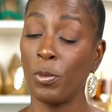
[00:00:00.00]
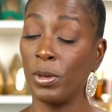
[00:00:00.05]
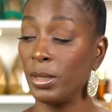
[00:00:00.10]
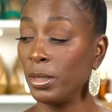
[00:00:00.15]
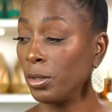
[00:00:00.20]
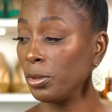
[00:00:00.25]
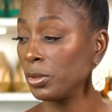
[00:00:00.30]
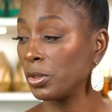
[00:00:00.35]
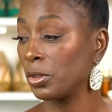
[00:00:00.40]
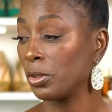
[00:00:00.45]

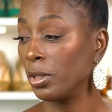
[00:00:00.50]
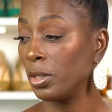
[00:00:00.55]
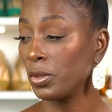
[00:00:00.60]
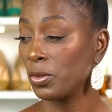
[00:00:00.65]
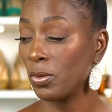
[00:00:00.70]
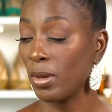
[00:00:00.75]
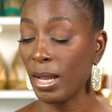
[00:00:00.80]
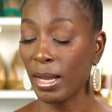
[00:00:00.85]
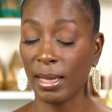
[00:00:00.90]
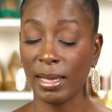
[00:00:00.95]
window starts
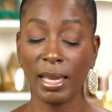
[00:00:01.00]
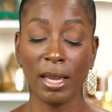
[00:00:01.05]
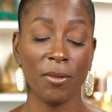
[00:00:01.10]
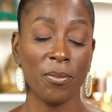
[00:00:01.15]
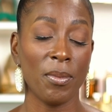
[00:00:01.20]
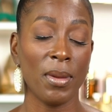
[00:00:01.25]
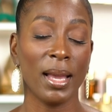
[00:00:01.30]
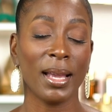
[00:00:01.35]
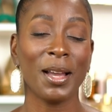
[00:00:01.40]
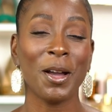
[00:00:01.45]
so I can
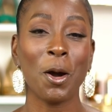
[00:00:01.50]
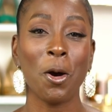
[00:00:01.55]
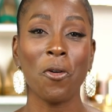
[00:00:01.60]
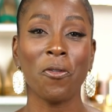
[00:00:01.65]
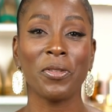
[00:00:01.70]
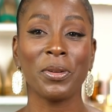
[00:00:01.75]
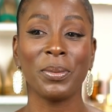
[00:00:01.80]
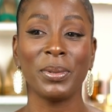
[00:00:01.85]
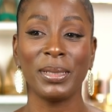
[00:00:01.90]
have my coffee.